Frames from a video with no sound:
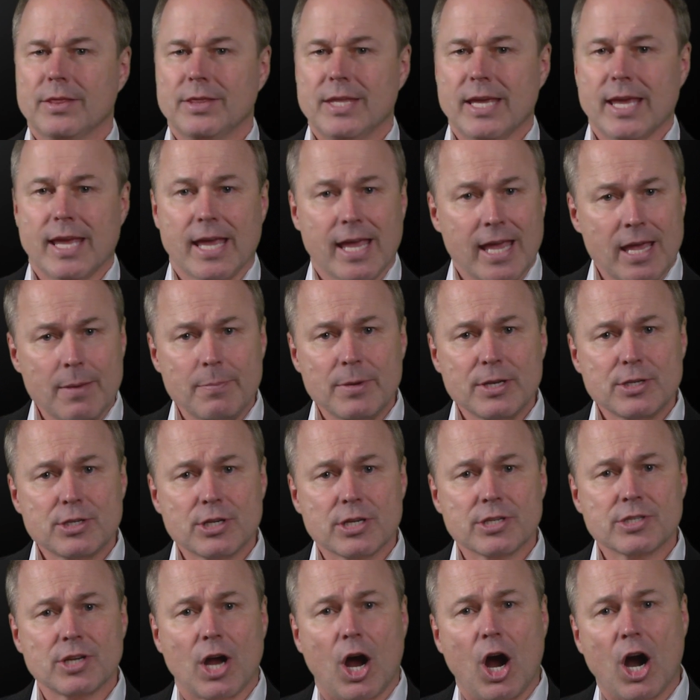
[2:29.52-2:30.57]
The
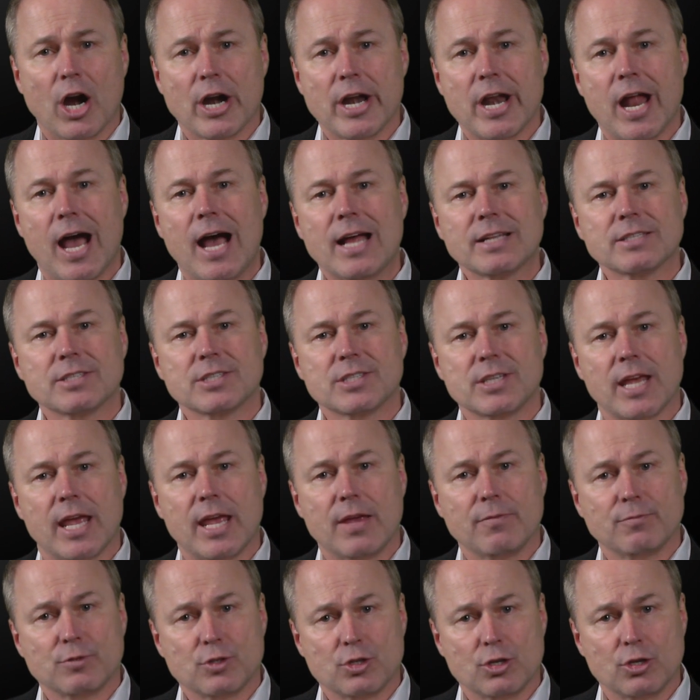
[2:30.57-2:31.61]
images are not
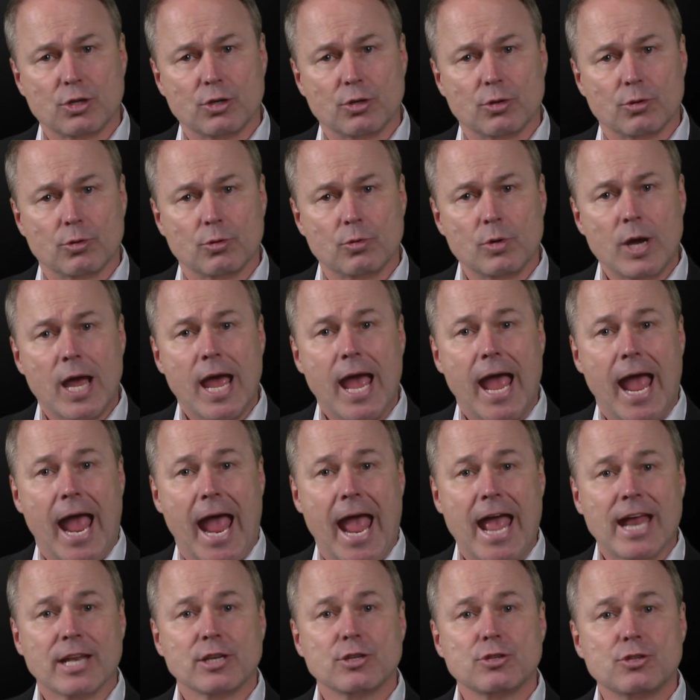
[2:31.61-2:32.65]
saved to
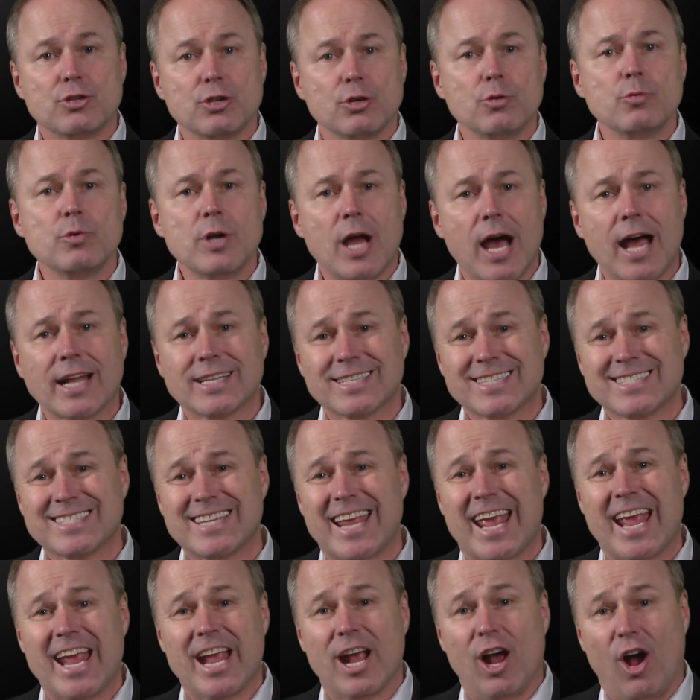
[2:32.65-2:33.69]
and do not
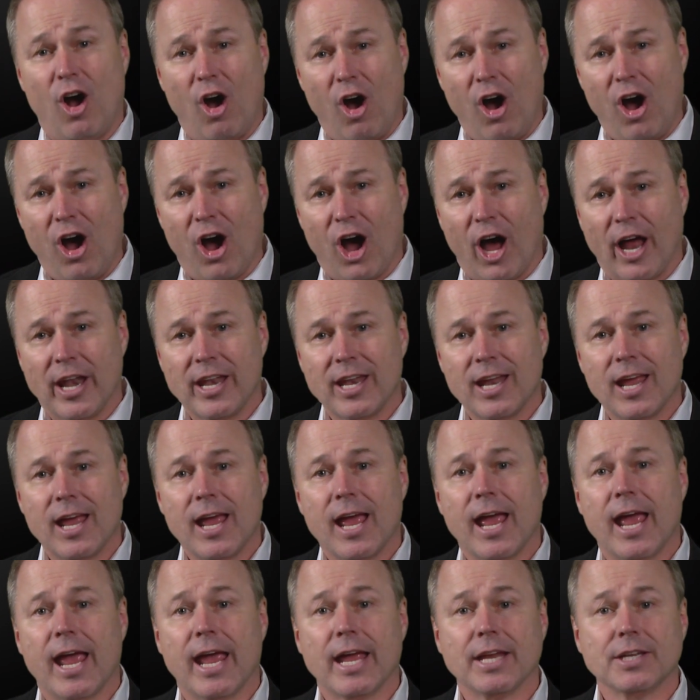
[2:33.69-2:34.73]
stay on
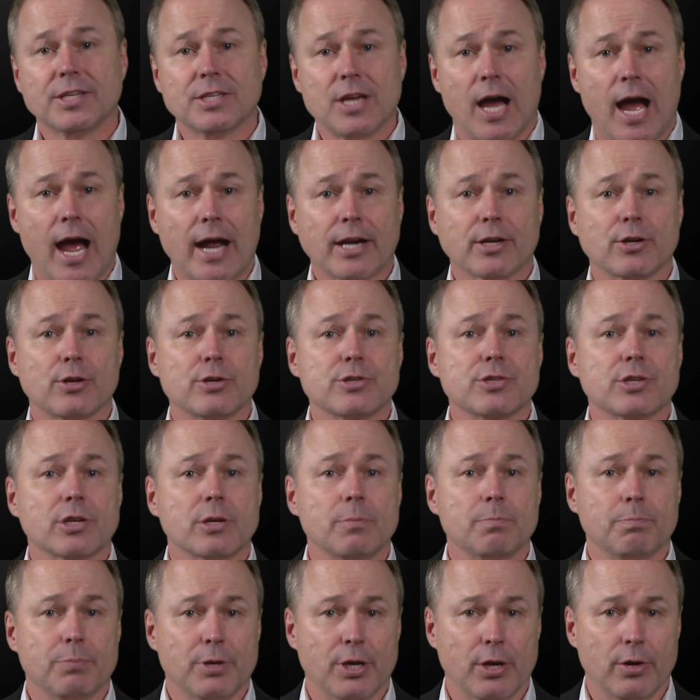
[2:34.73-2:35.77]
a doctor's
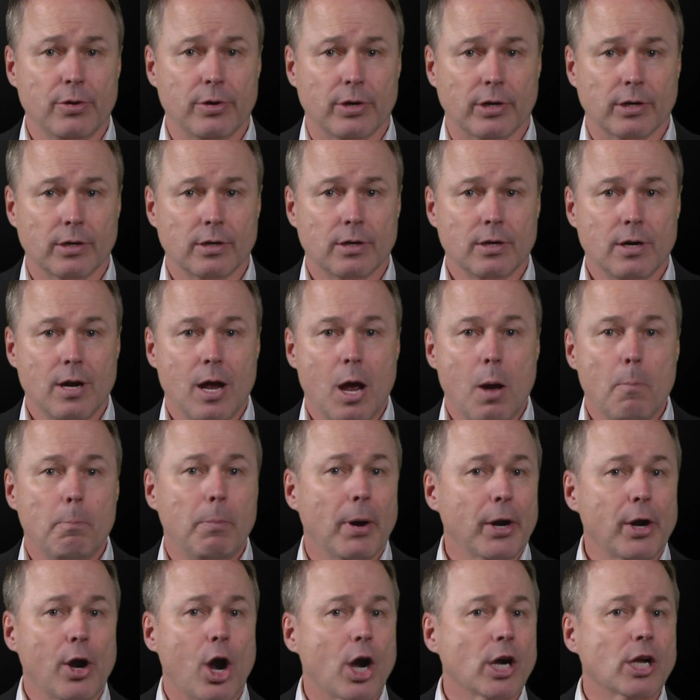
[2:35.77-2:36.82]
computer,
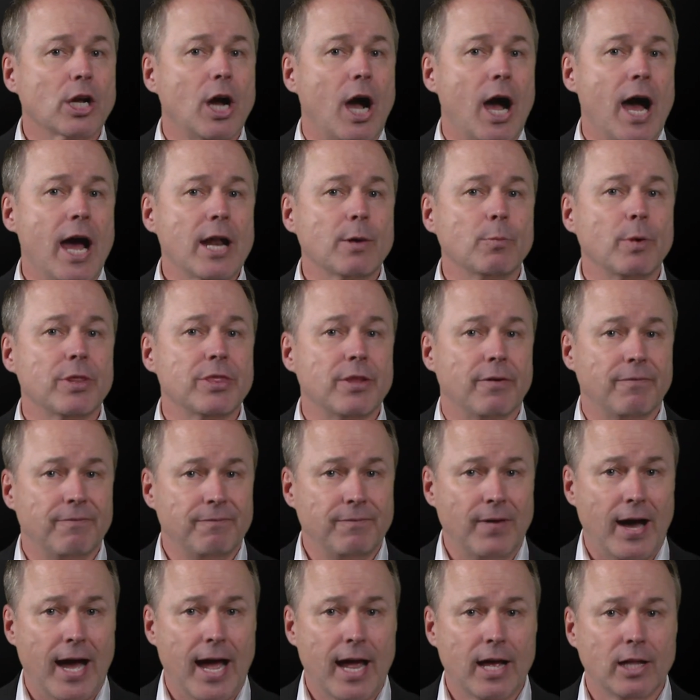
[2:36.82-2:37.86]
but are gone when the
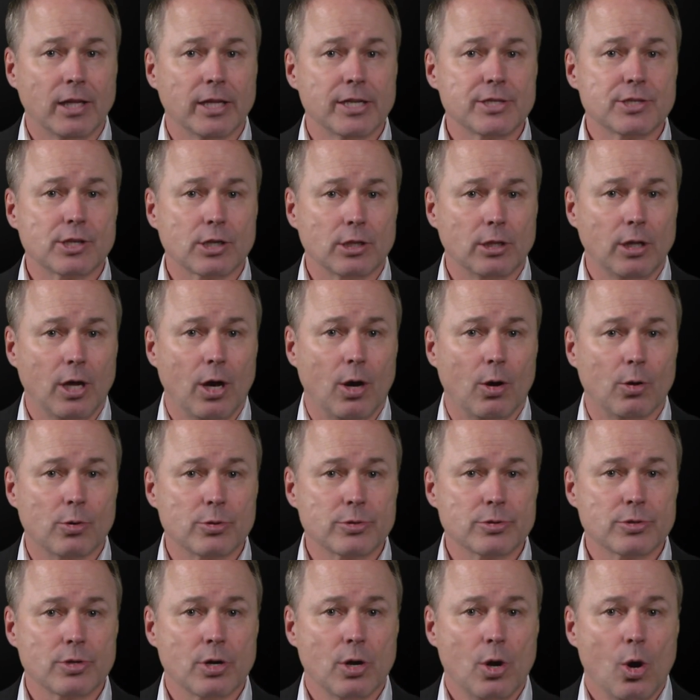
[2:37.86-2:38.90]
file is
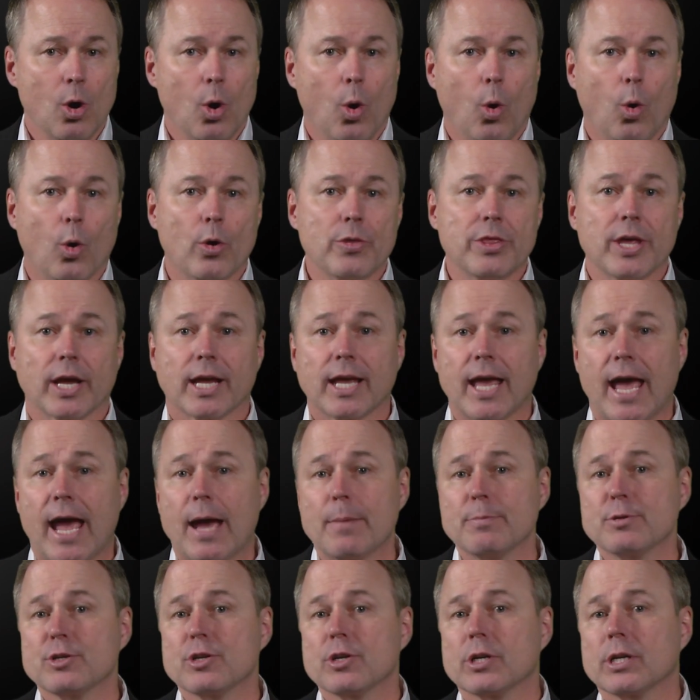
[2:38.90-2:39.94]
closed or the
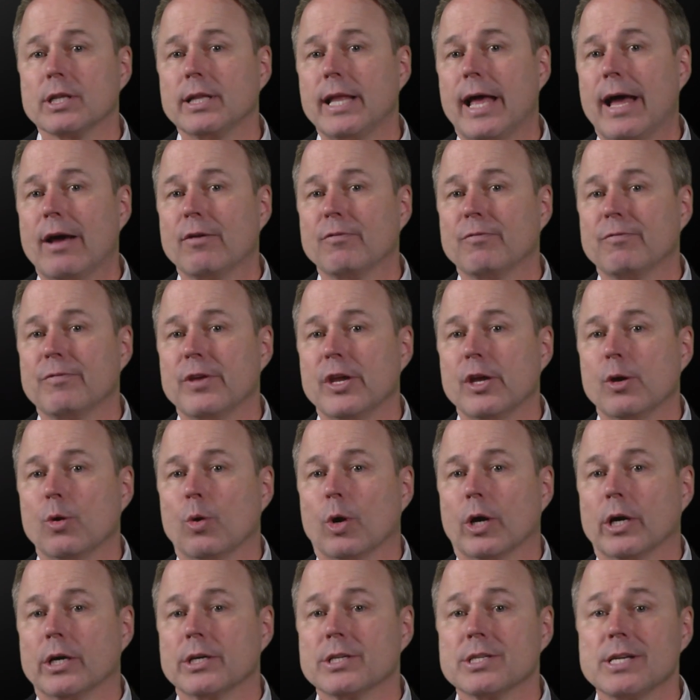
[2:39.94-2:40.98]
Capture Cloud
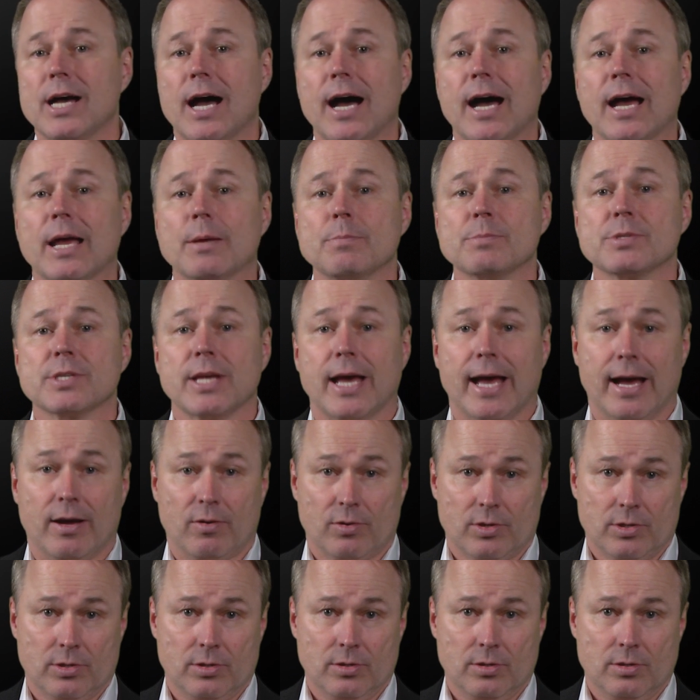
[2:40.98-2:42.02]
Viewer times
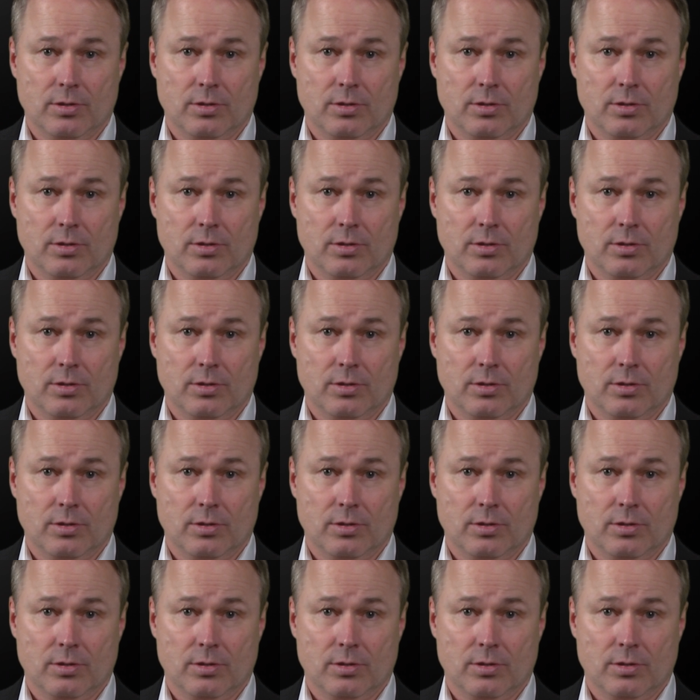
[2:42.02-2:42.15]
out.